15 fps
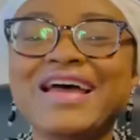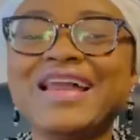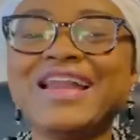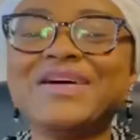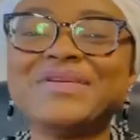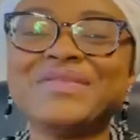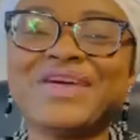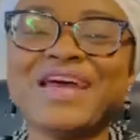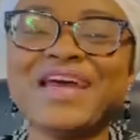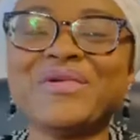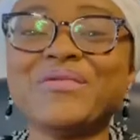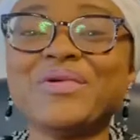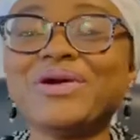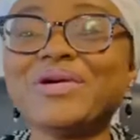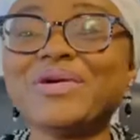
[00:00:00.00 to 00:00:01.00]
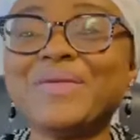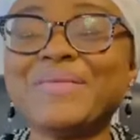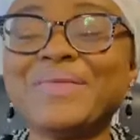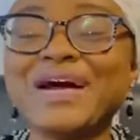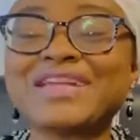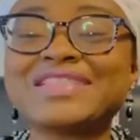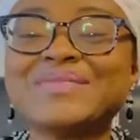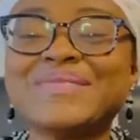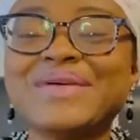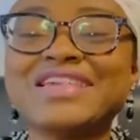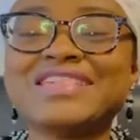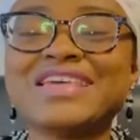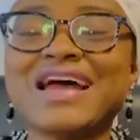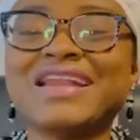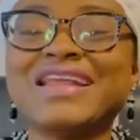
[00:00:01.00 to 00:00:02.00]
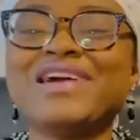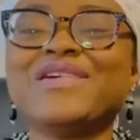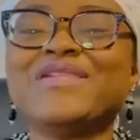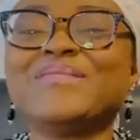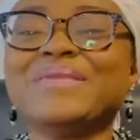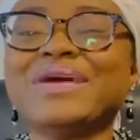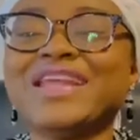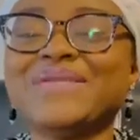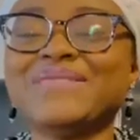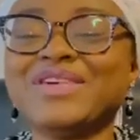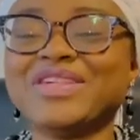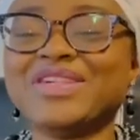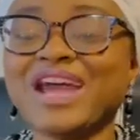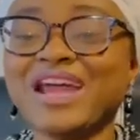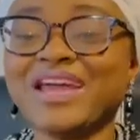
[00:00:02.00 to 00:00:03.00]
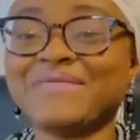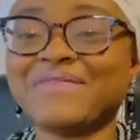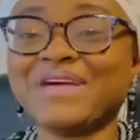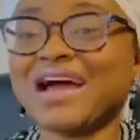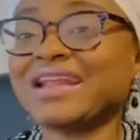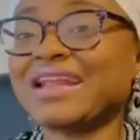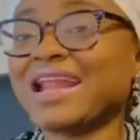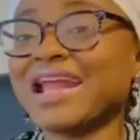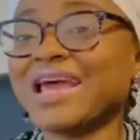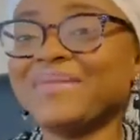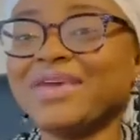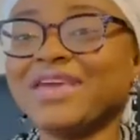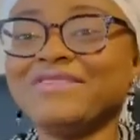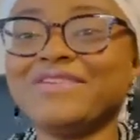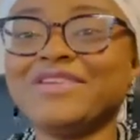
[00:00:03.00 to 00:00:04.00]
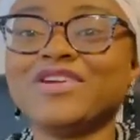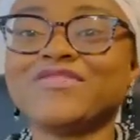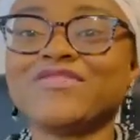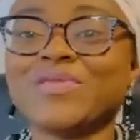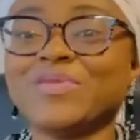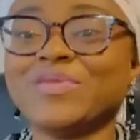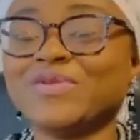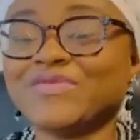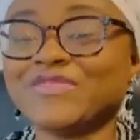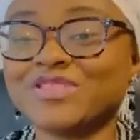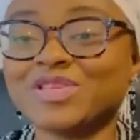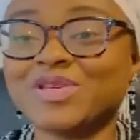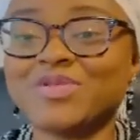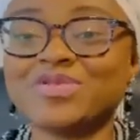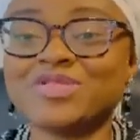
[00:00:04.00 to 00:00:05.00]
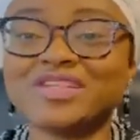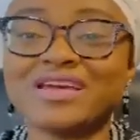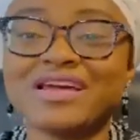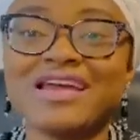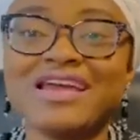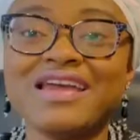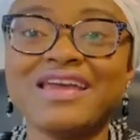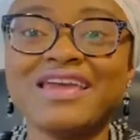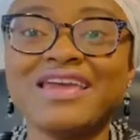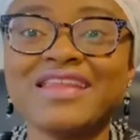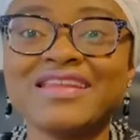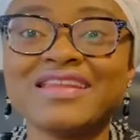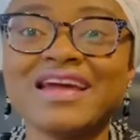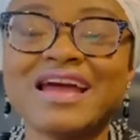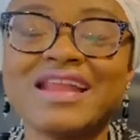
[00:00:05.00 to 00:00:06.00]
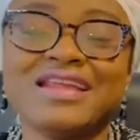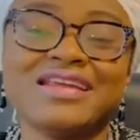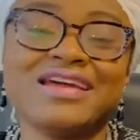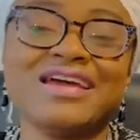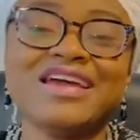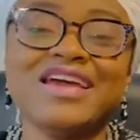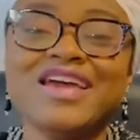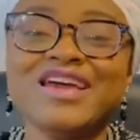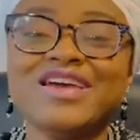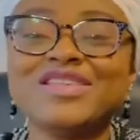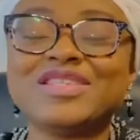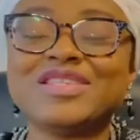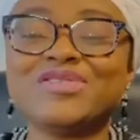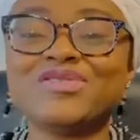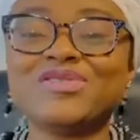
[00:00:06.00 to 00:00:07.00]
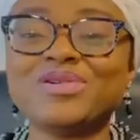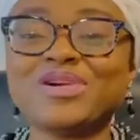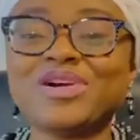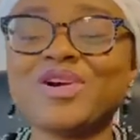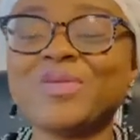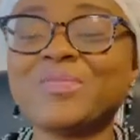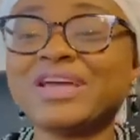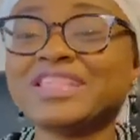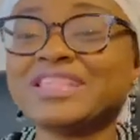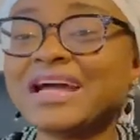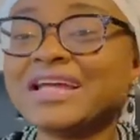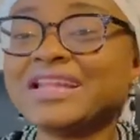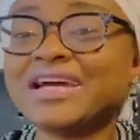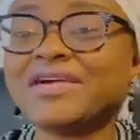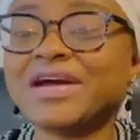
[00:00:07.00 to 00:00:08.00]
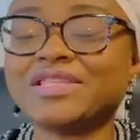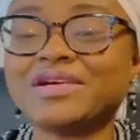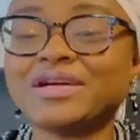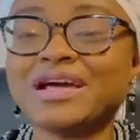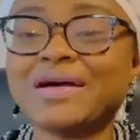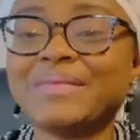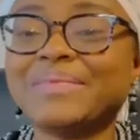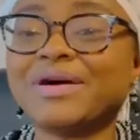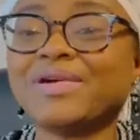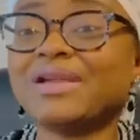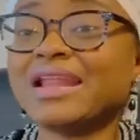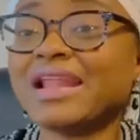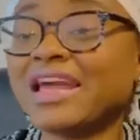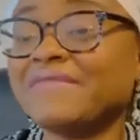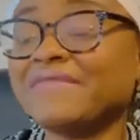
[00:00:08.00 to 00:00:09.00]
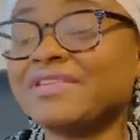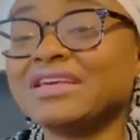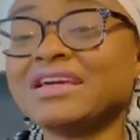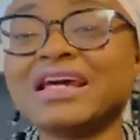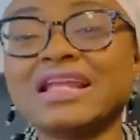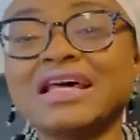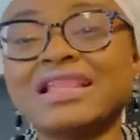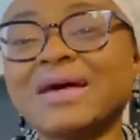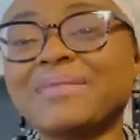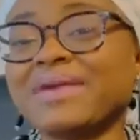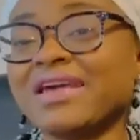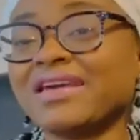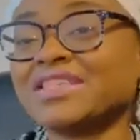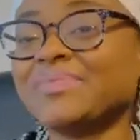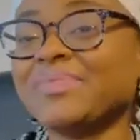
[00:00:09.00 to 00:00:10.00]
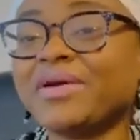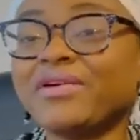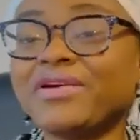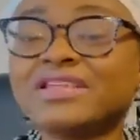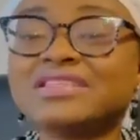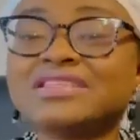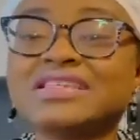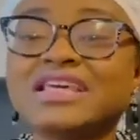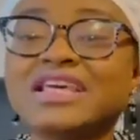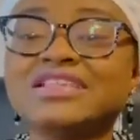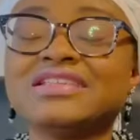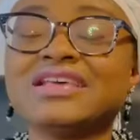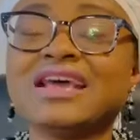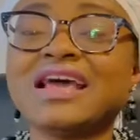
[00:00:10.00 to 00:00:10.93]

Hello there, welcome back to my channel. My name is Sharifat and I make videos from Nova Scotia in Canada. So on my channel I talk about life in Canada, my experiences